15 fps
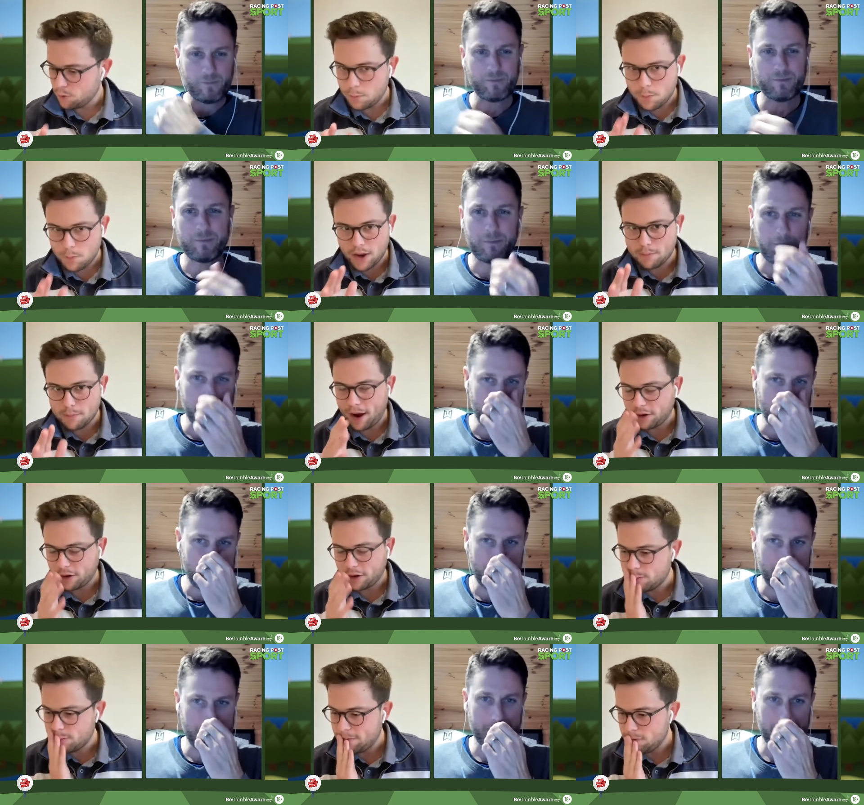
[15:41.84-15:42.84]
Speaker 1: Steve will put in
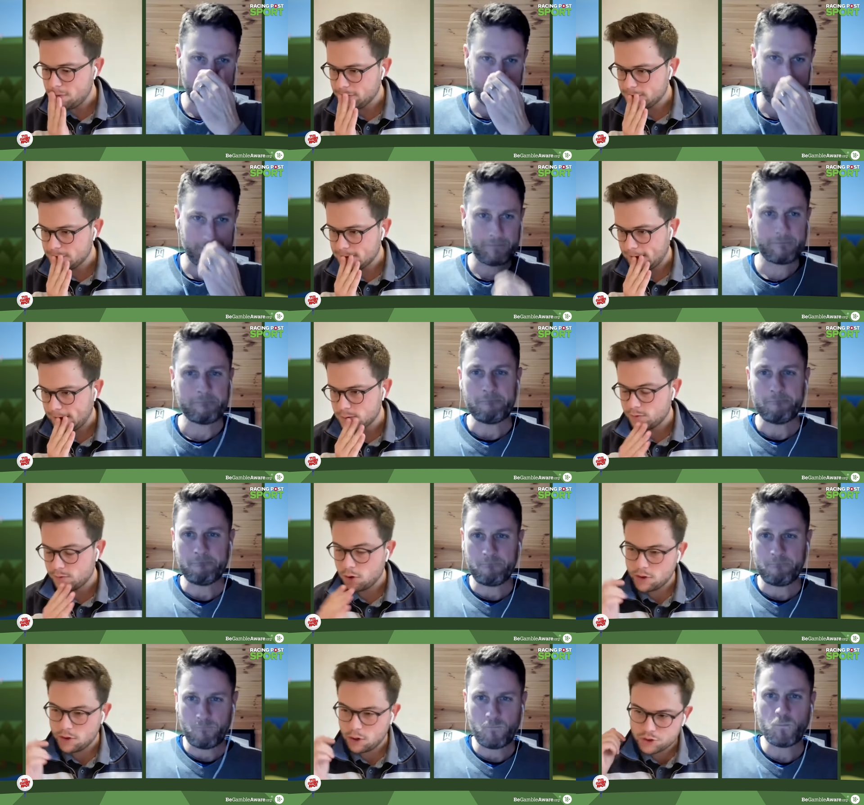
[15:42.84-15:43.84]
maximum effort once
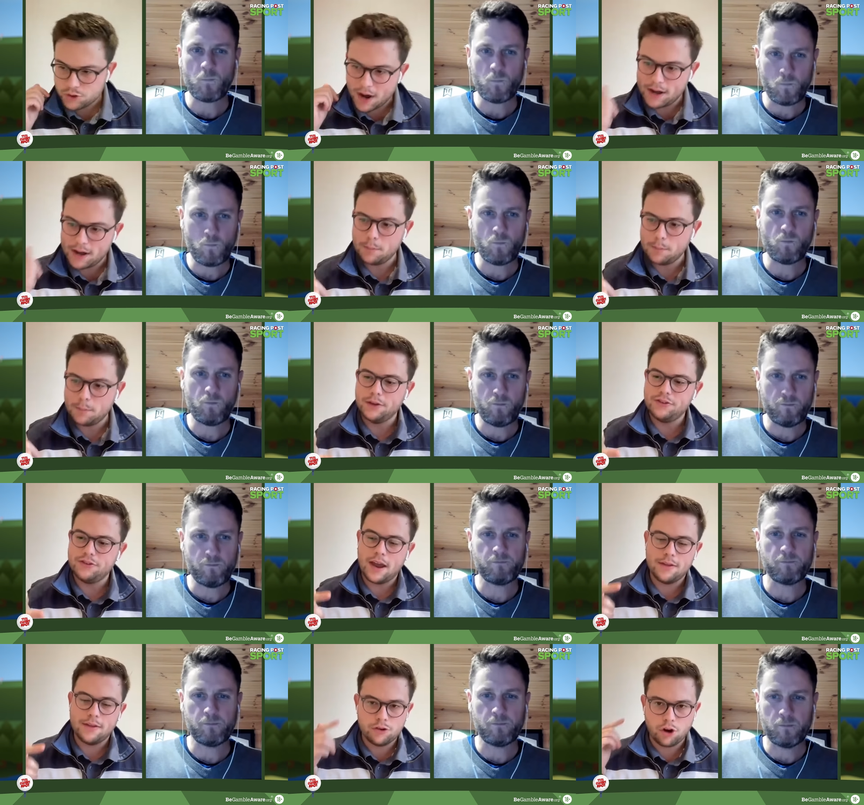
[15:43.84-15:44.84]
again. So we've got the Australian
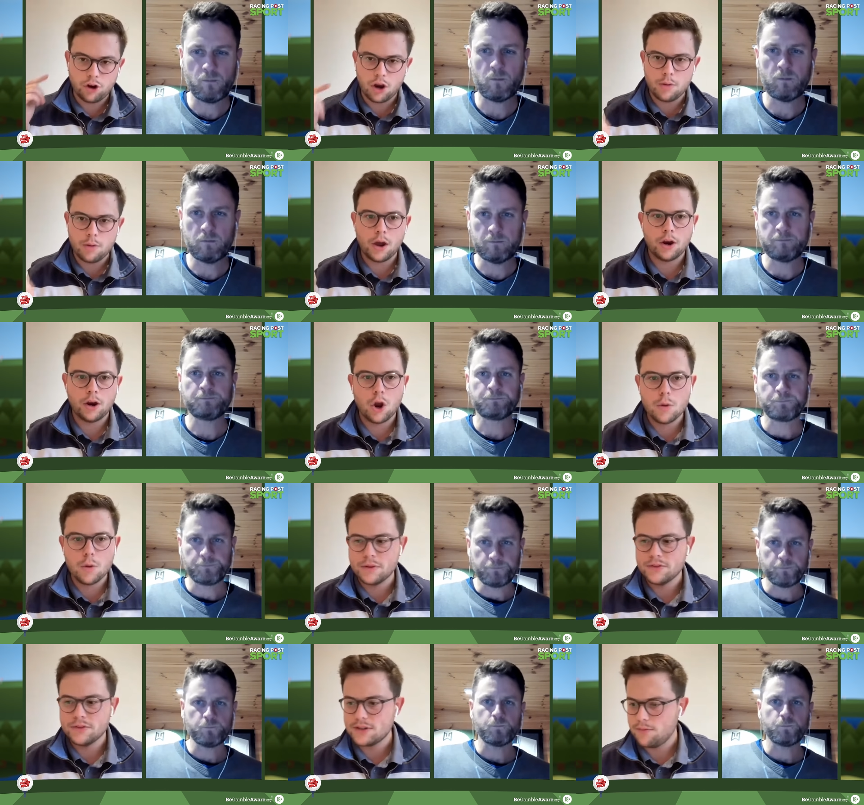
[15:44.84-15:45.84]
P G A and the Joburg
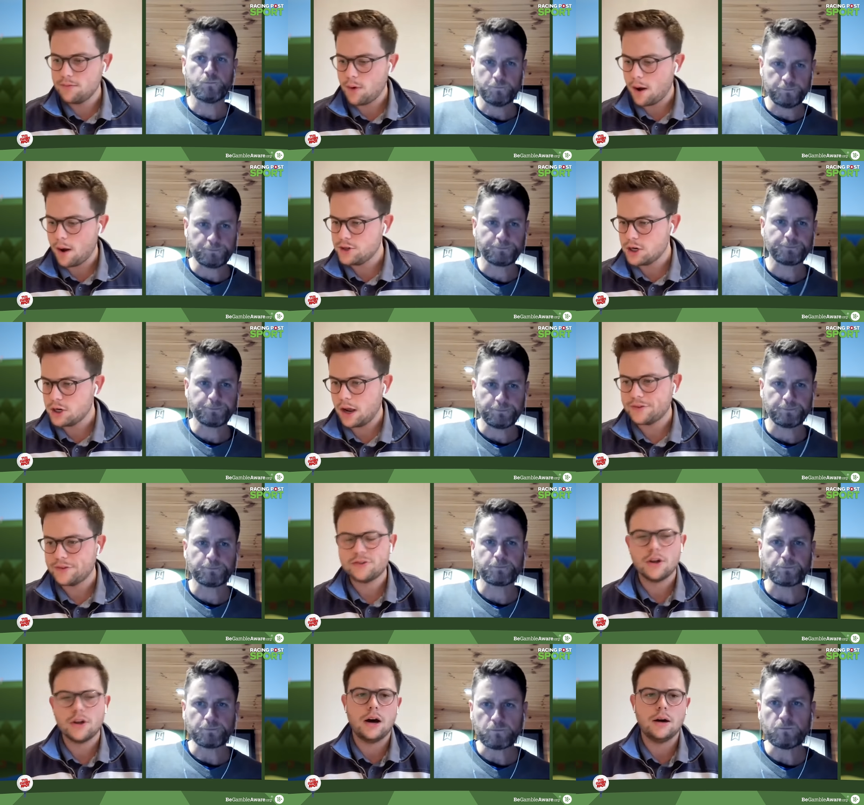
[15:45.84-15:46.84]
Open. Steve, where would you
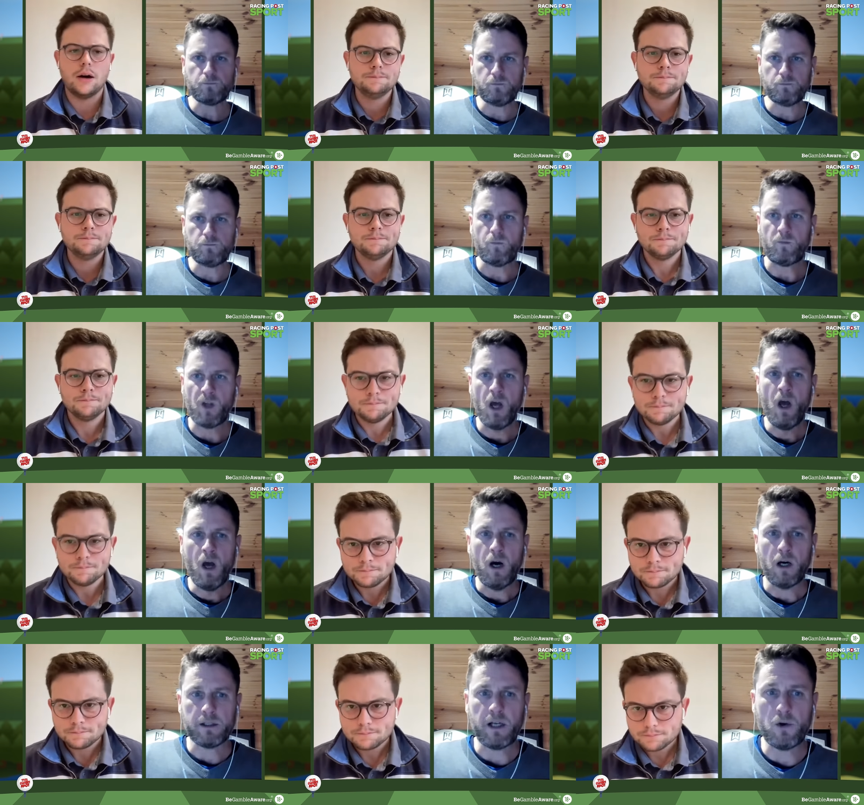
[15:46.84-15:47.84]
like to start?
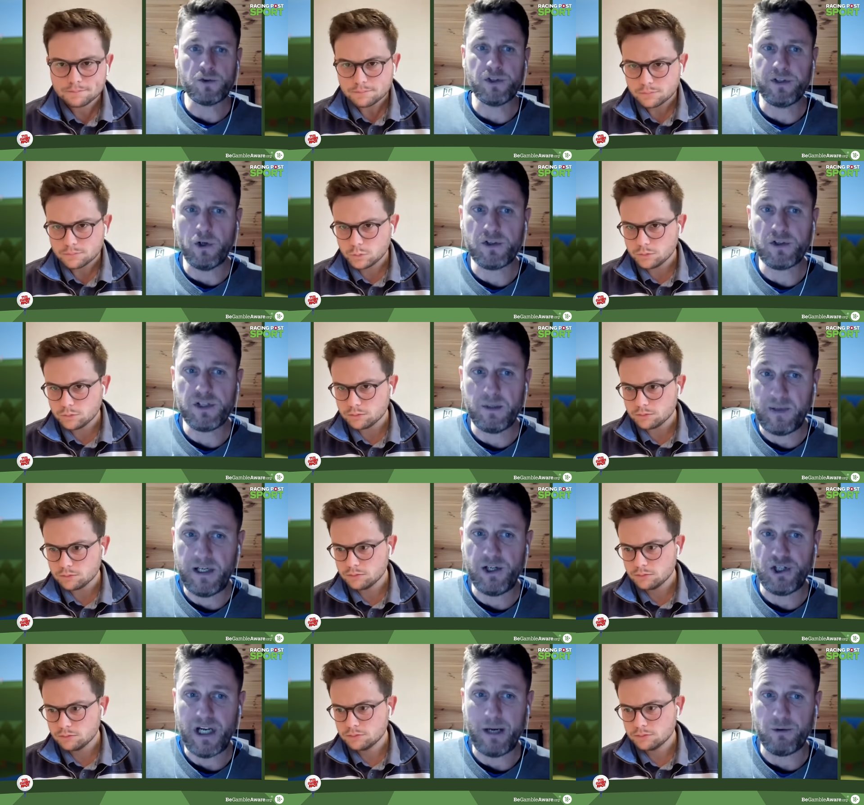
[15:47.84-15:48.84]
Speaker 2: I'll go to the Aussie
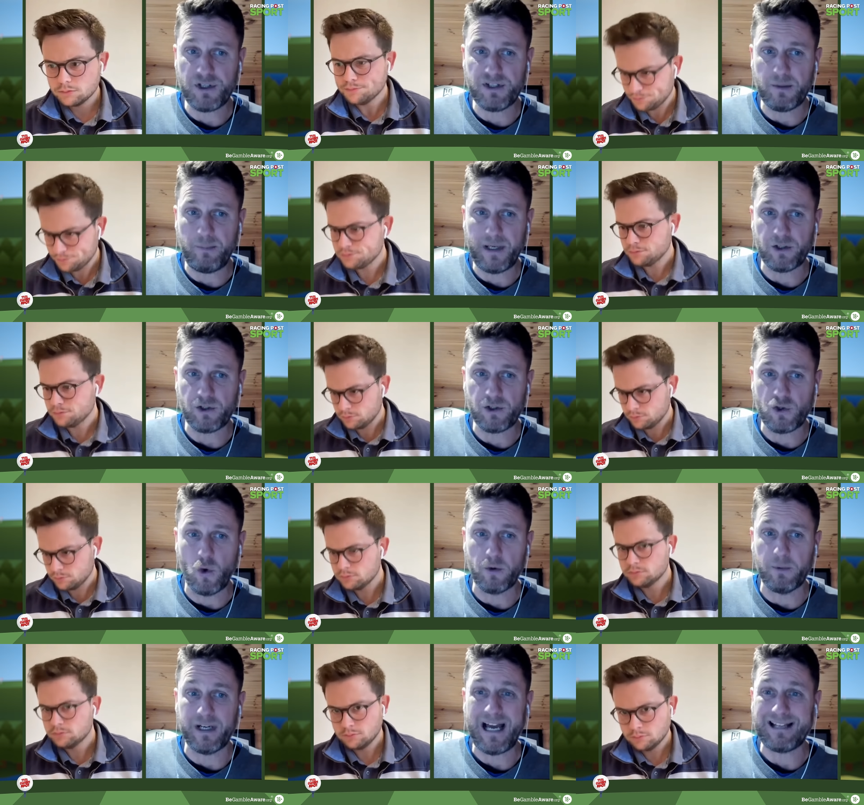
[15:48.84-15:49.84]
P G A, which is the better
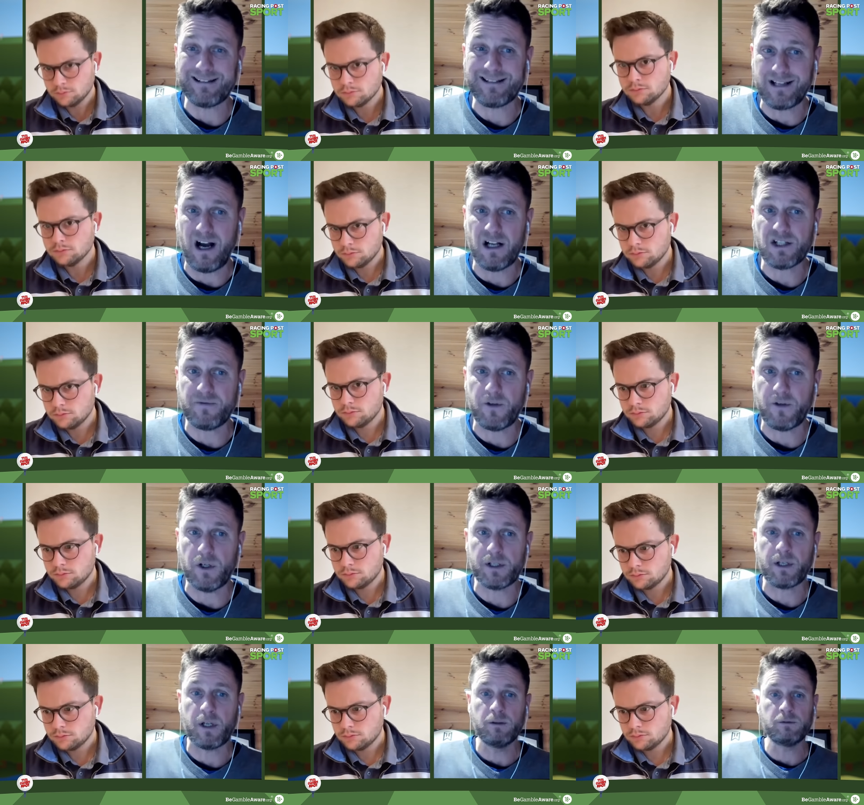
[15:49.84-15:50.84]
tournament and starts
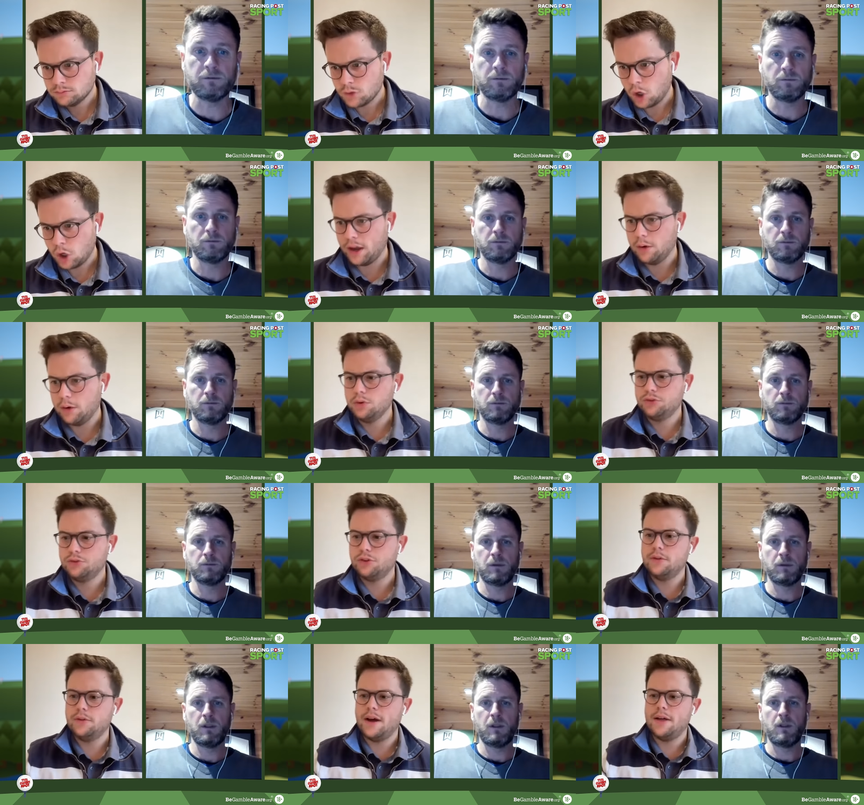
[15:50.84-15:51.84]
first.
Speaker 1: Okay,
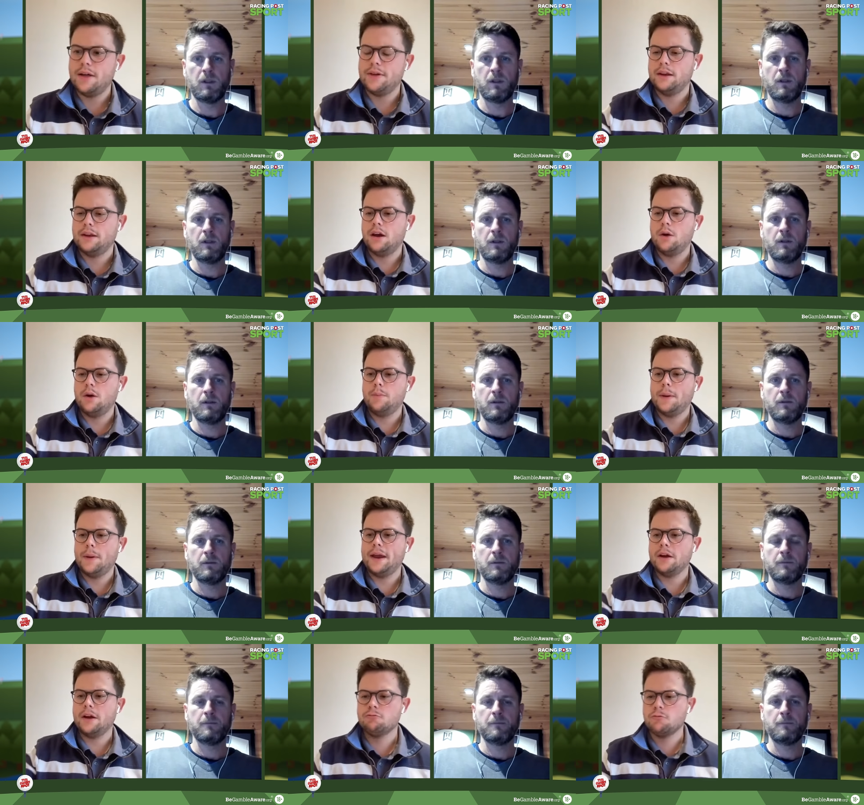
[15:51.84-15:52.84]
we'll do that then. Uh,
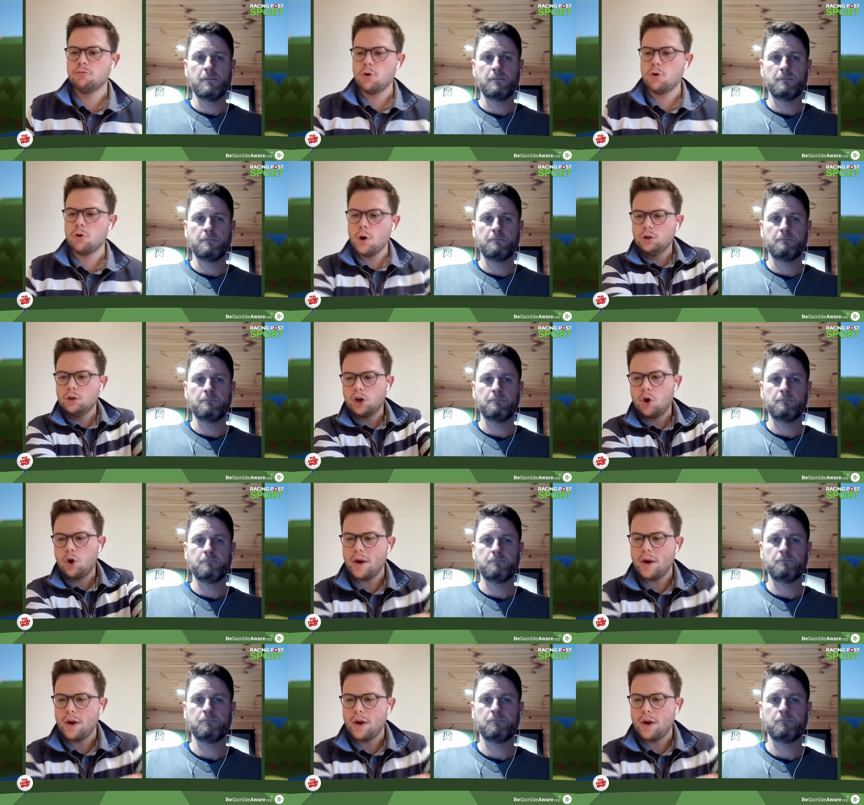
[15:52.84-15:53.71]
we're playing at Royal